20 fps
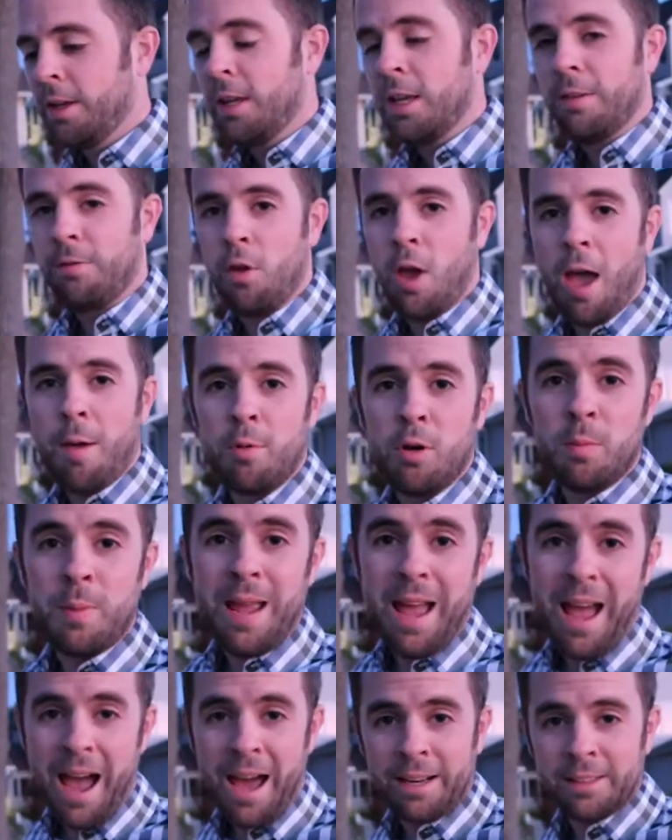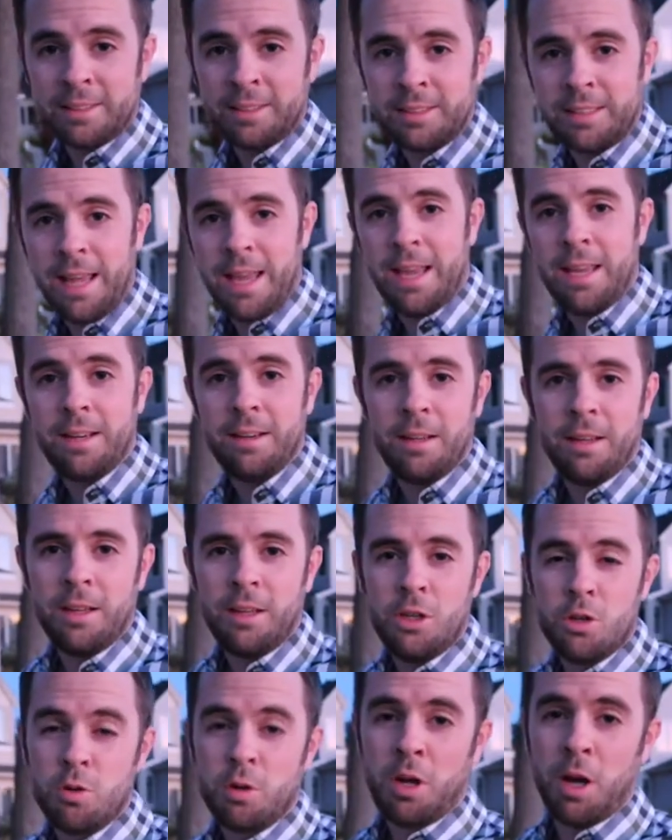If you happen to be out of state,
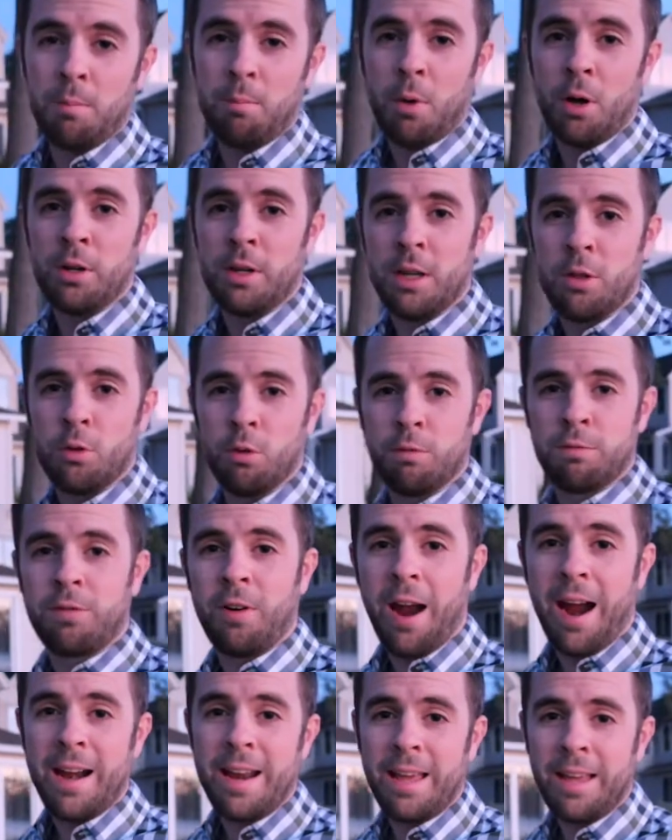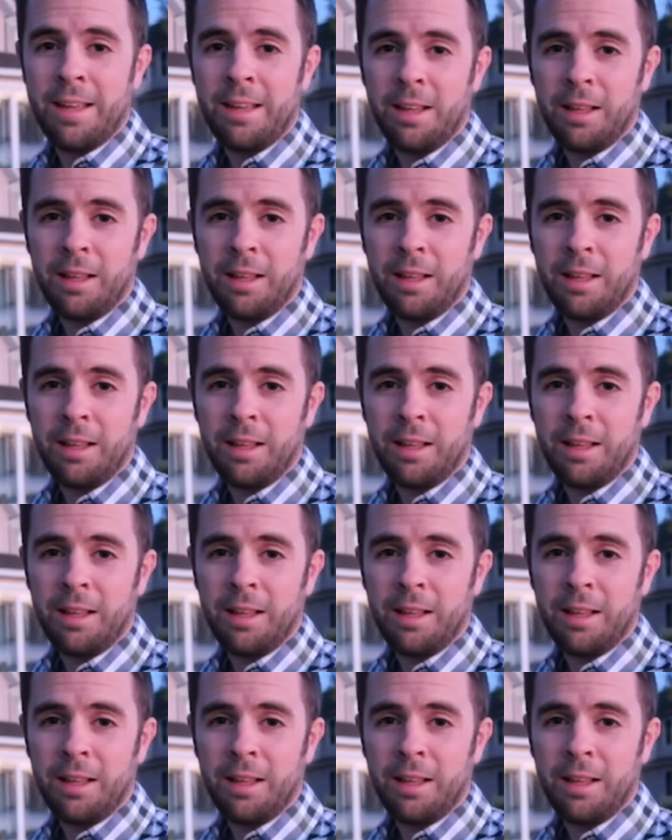you can come Monday through Friday,